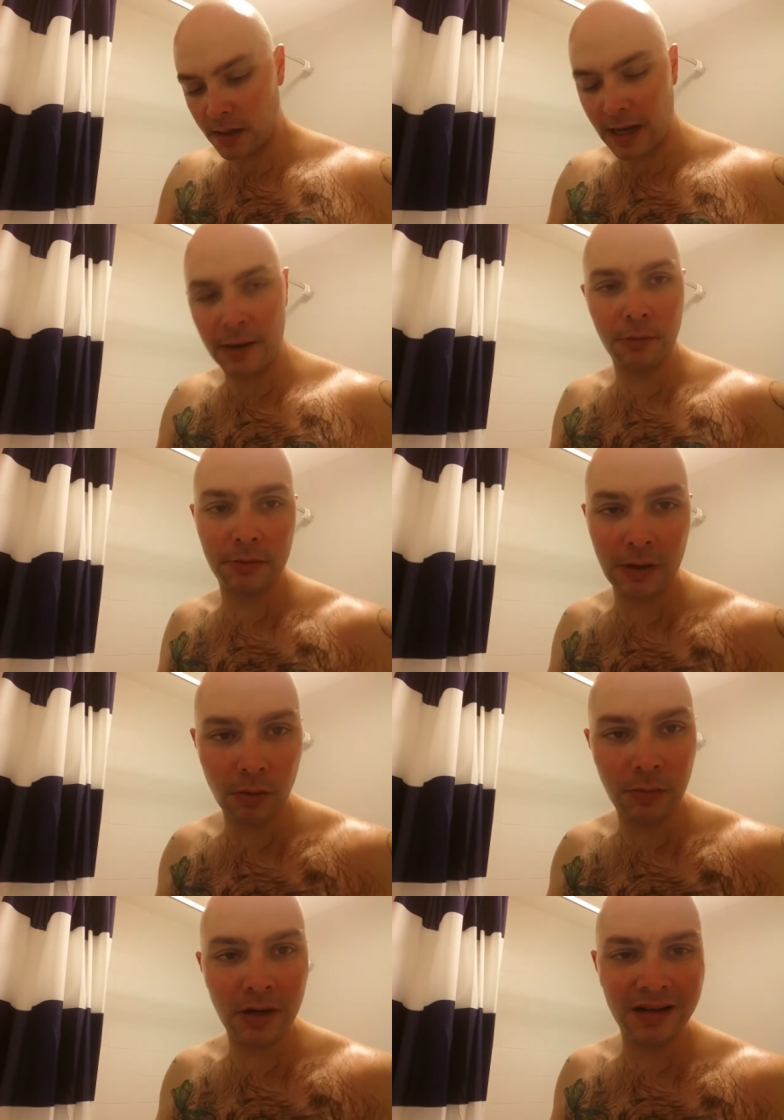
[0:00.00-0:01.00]
How
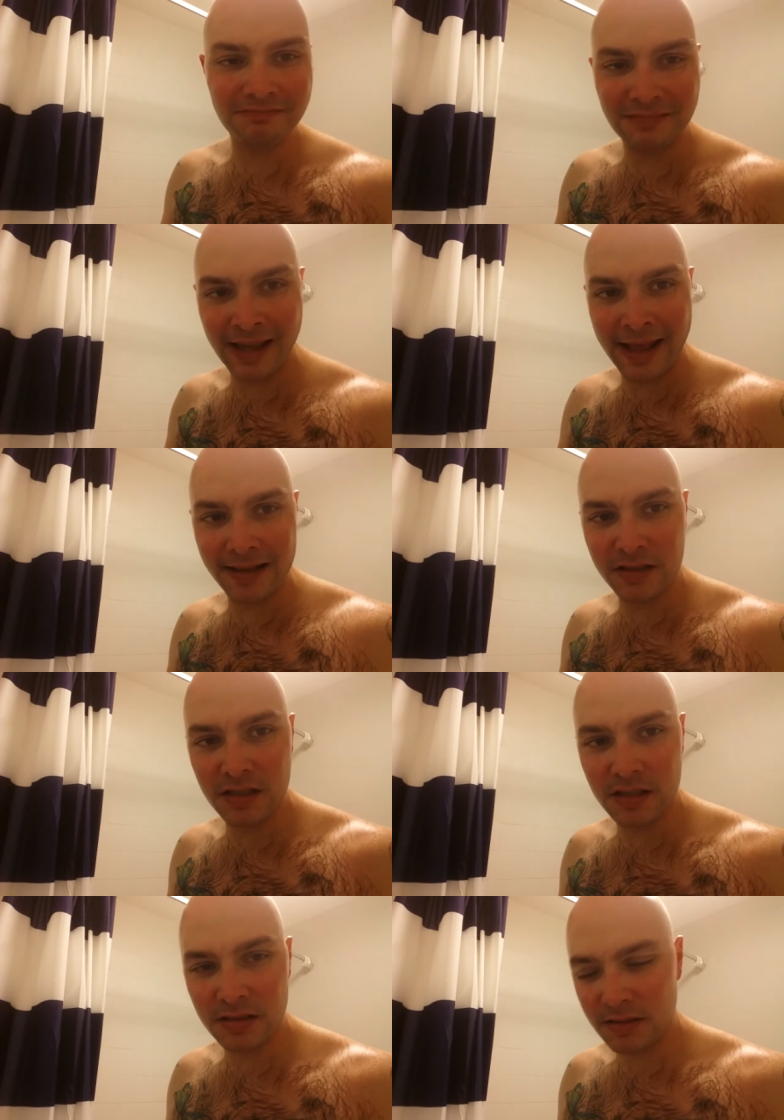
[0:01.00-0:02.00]
do I put it?
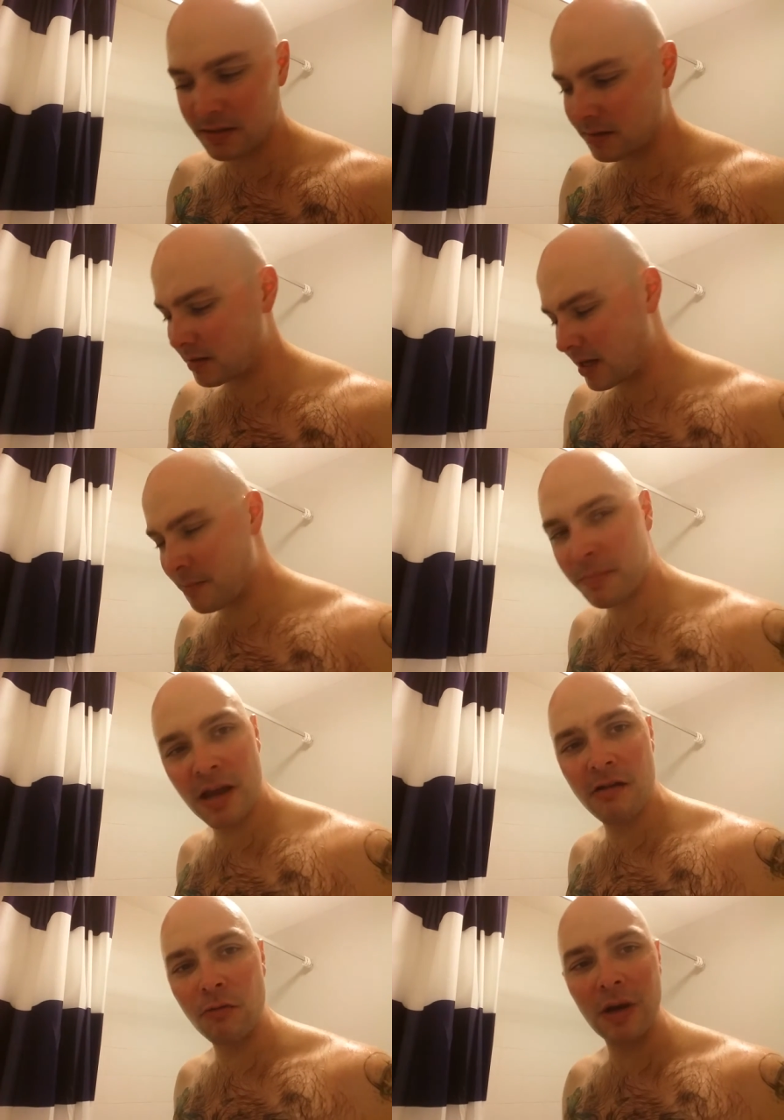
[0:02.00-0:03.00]
It's
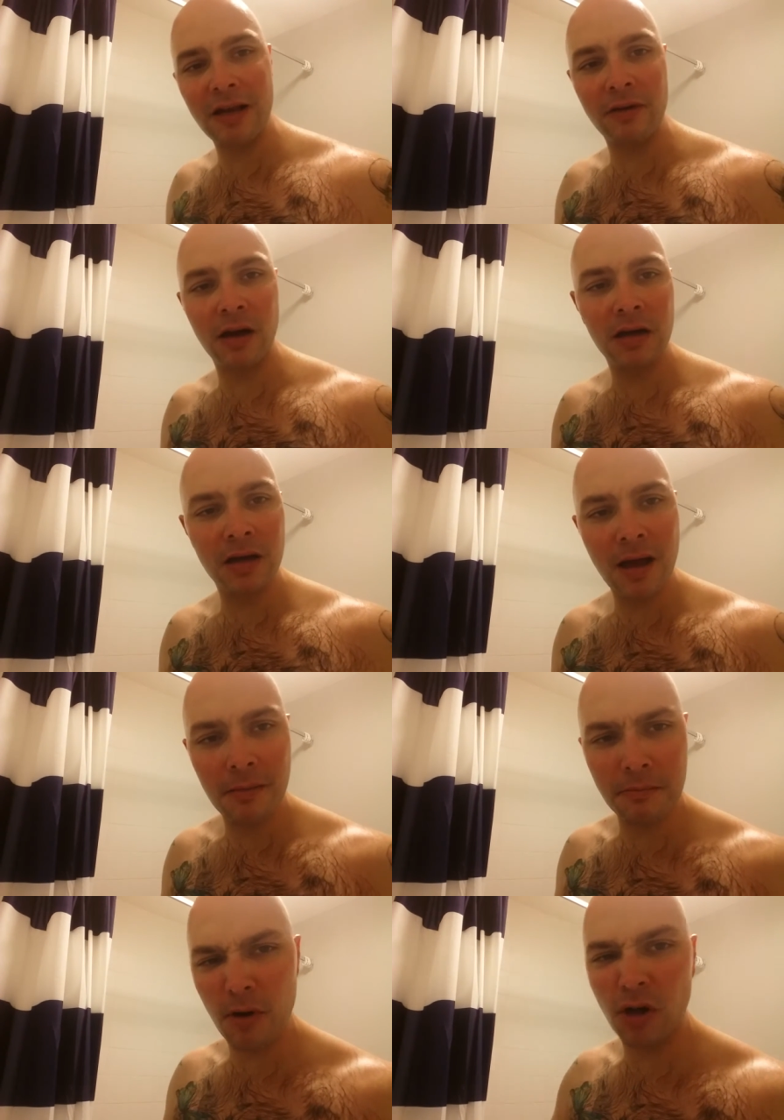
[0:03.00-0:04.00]
imperial leather,
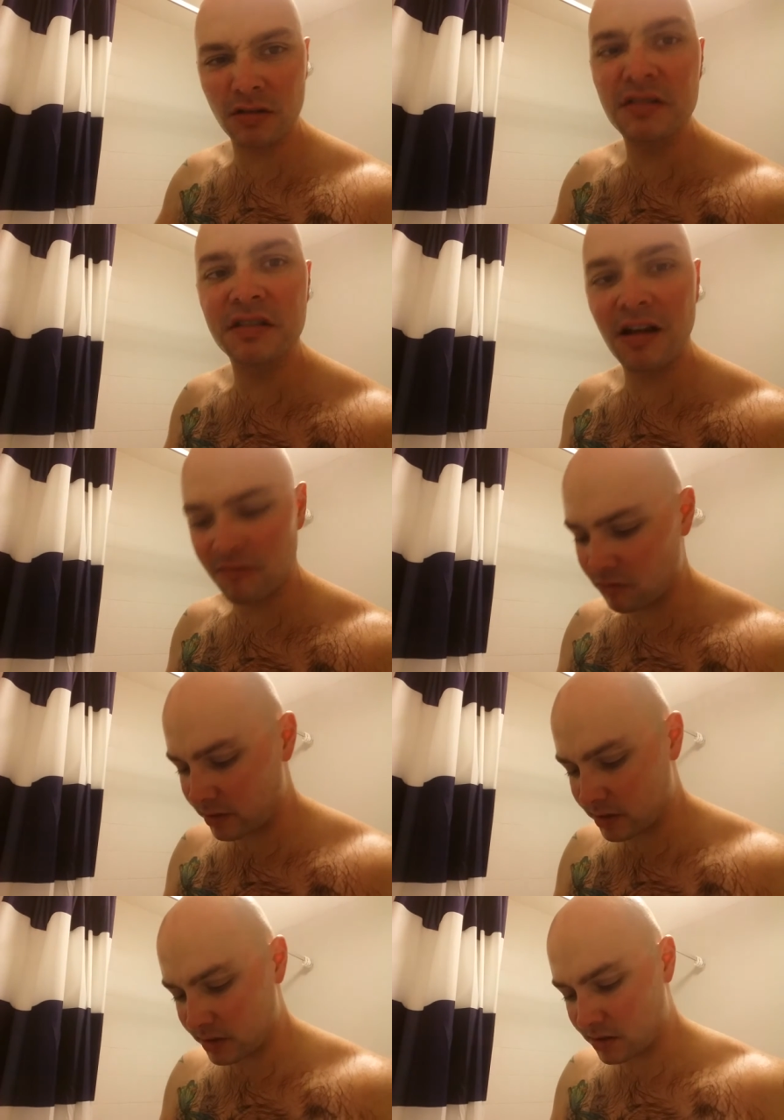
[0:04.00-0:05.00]
but on
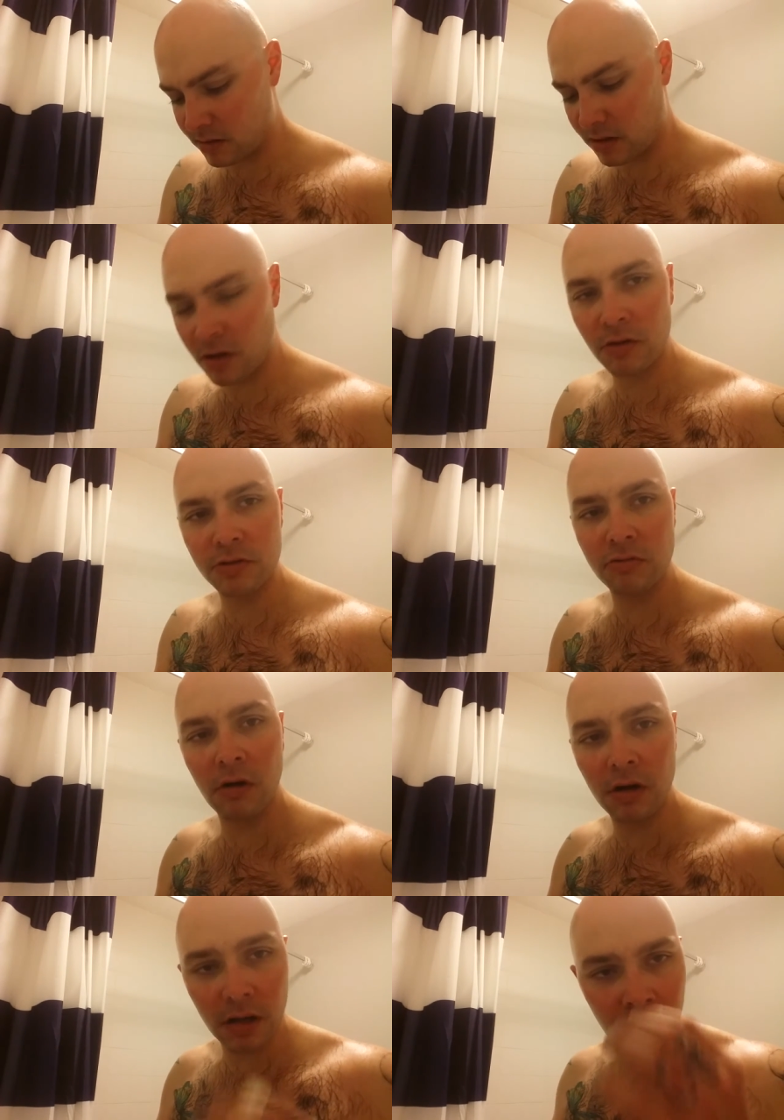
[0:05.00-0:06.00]
steroids. It's a lot
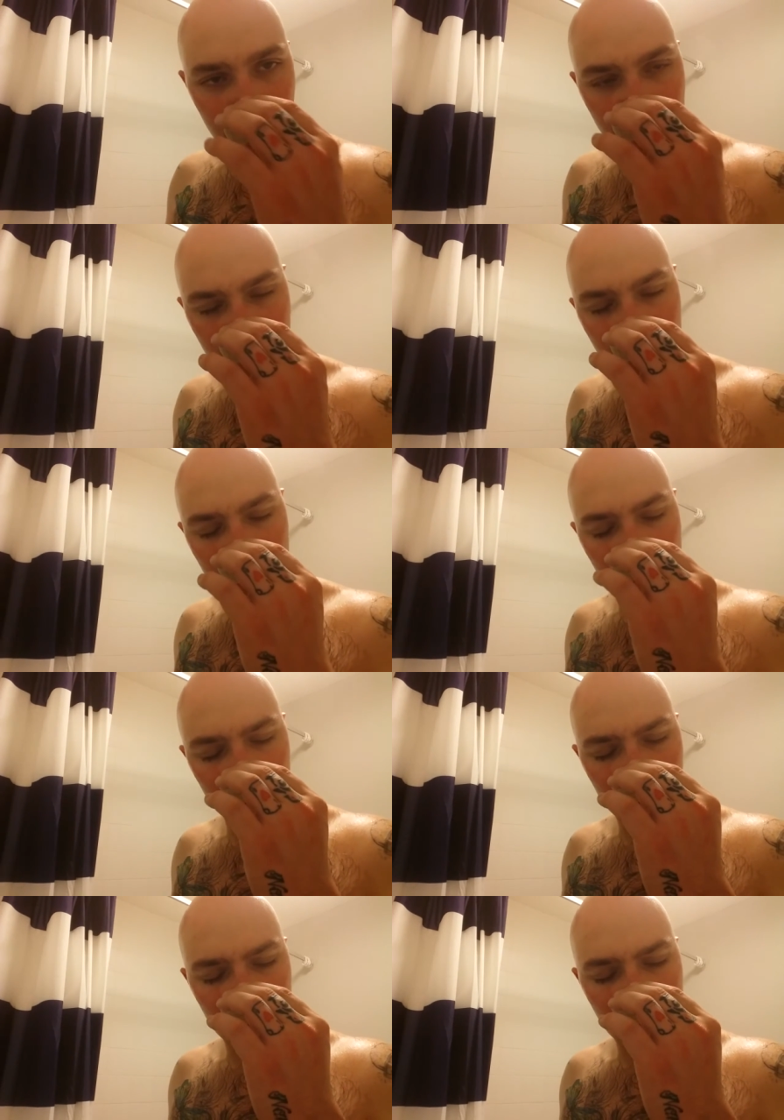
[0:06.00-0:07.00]
stronger.
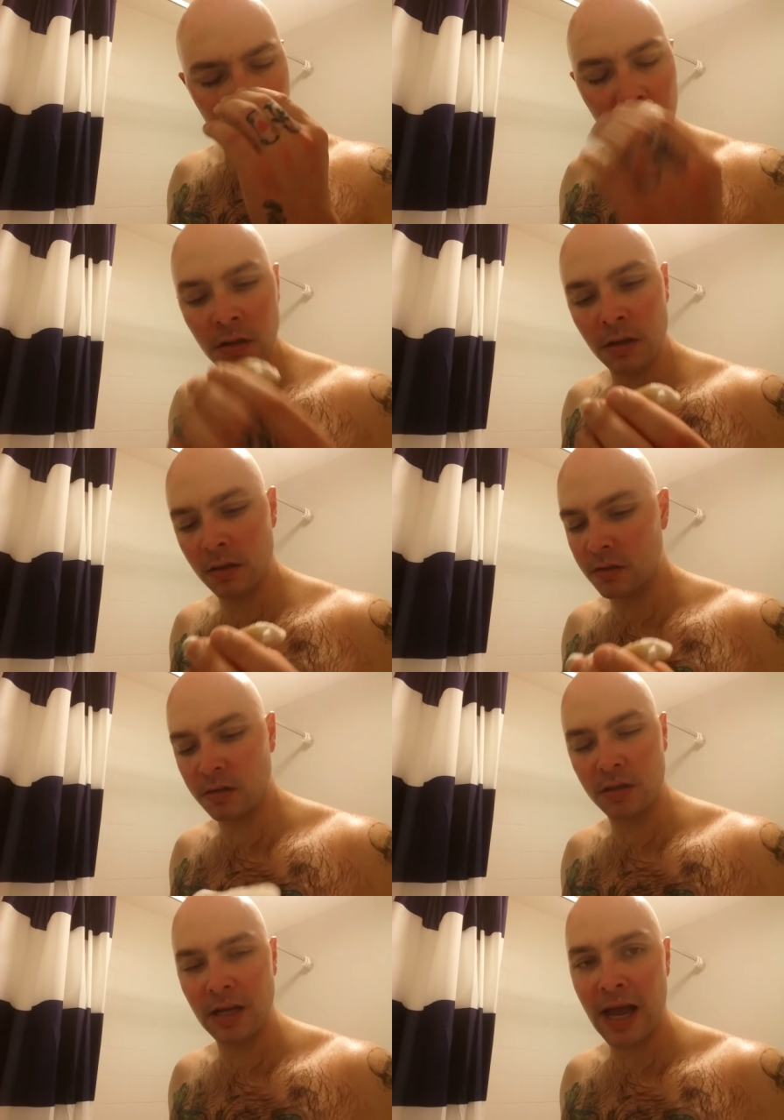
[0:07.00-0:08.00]
It's
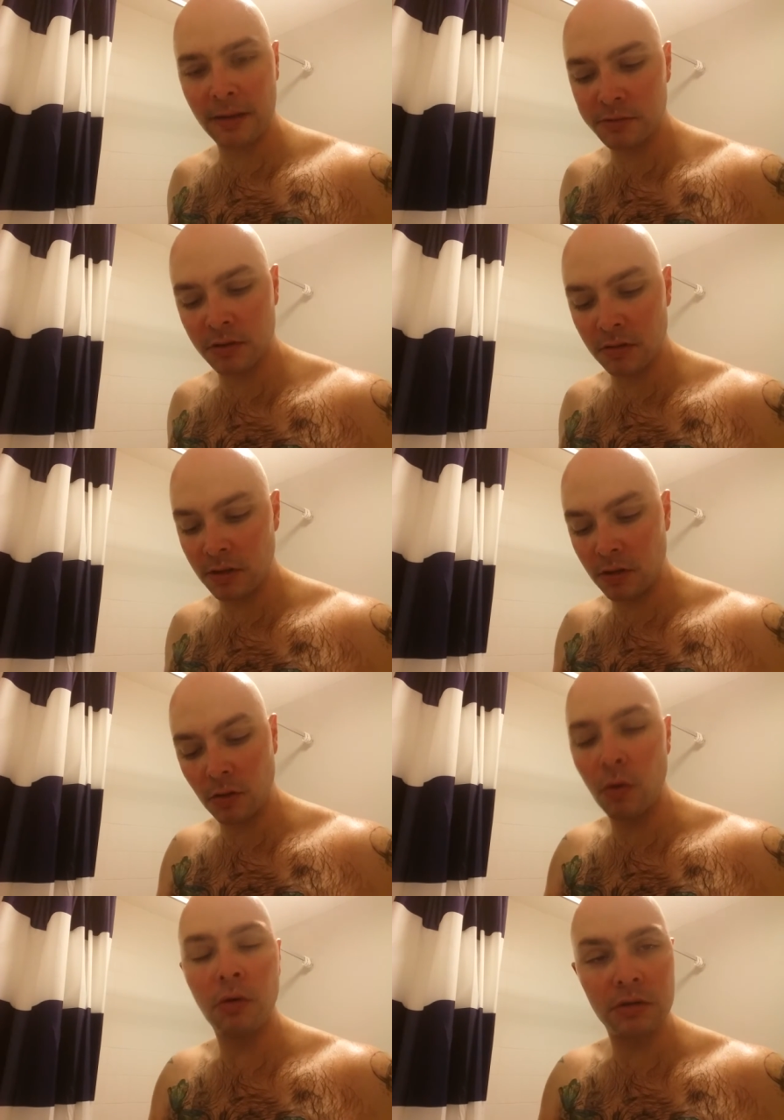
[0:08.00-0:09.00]
just an absolutely
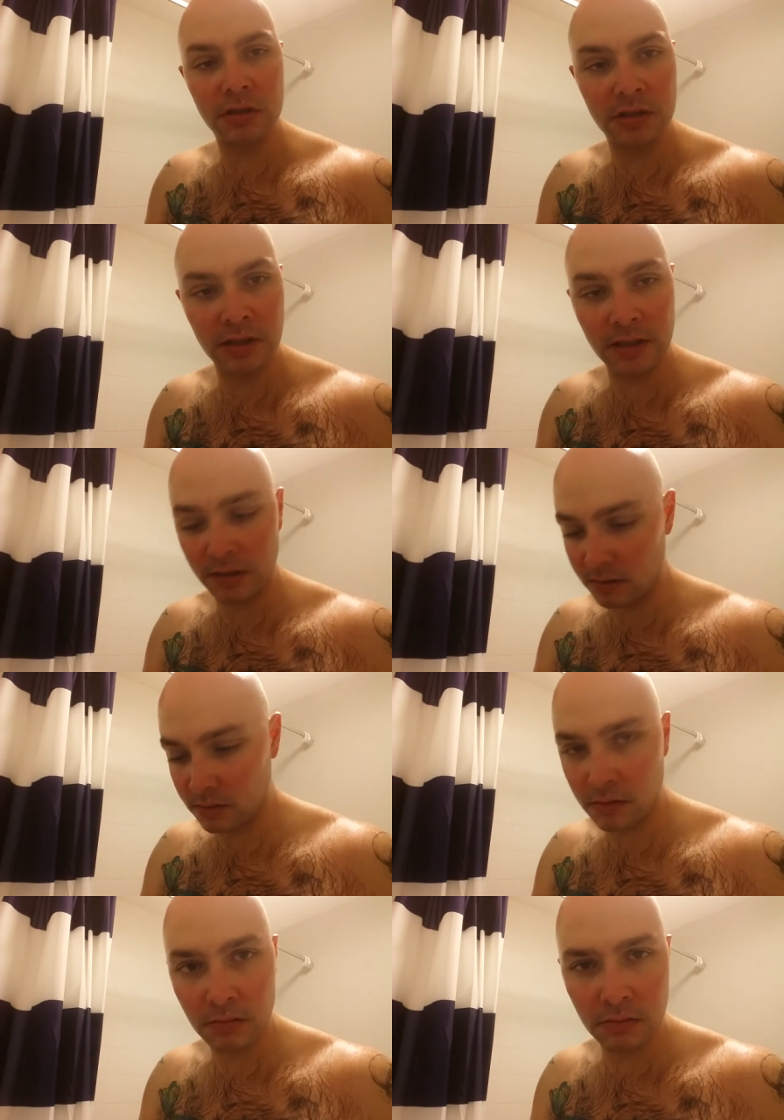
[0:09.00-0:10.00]
gorgeously
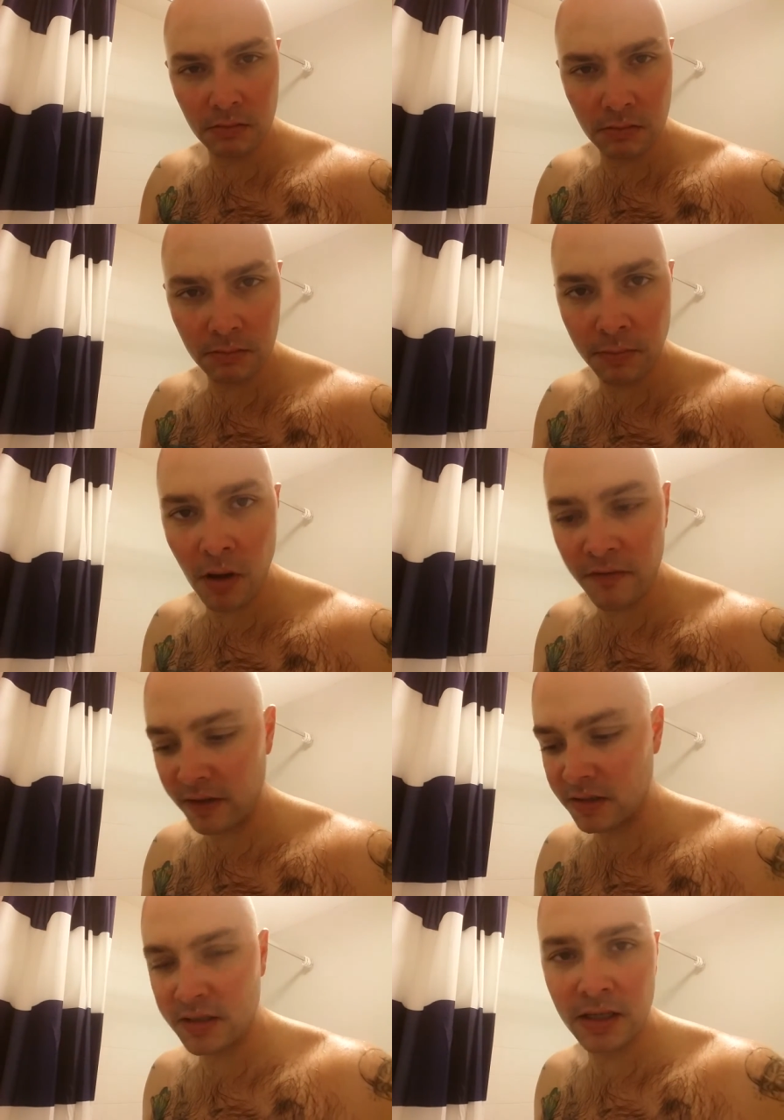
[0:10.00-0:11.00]

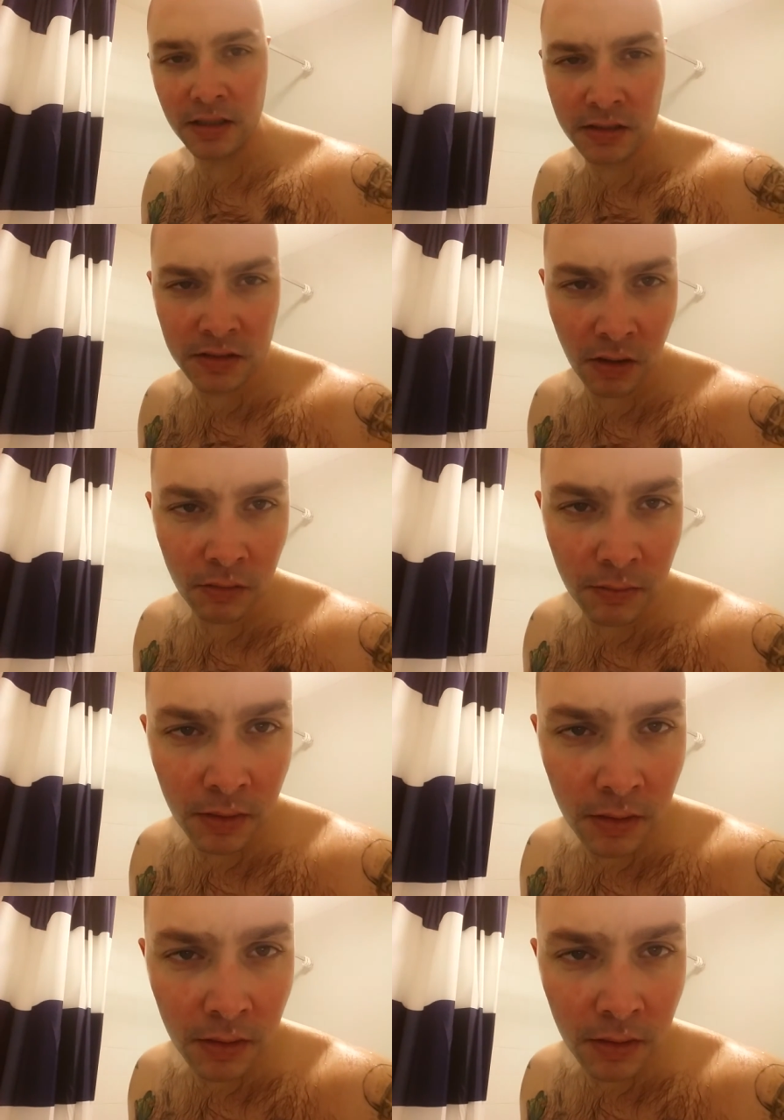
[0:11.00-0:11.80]
perfect scented soap.